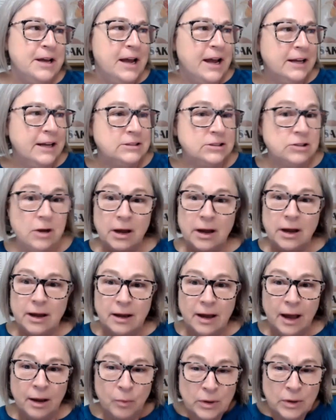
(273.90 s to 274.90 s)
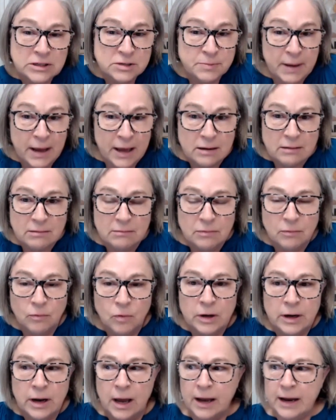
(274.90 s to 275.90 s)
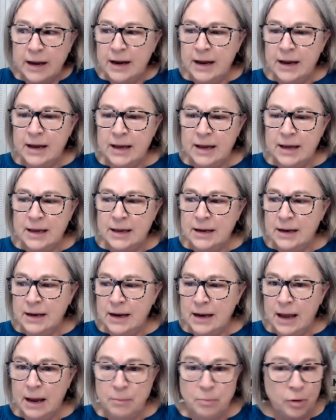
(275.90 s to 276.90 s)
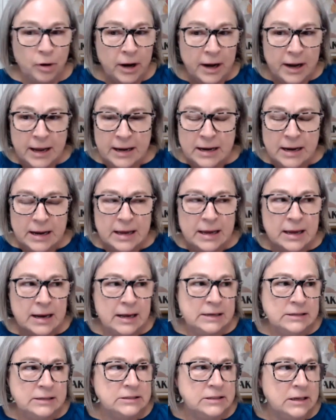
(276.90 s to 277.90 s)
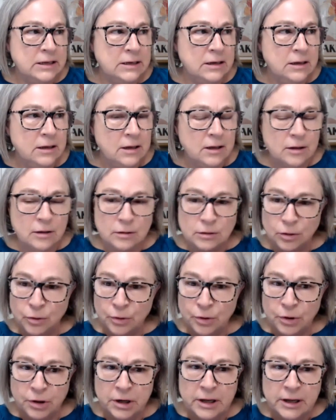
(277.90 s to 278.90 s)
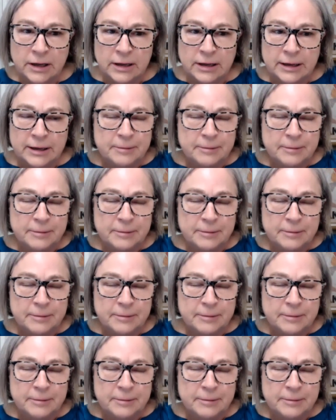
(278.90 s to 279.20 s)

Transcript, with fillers: And so I, I went to bed one night and I prayed and I said, Lord,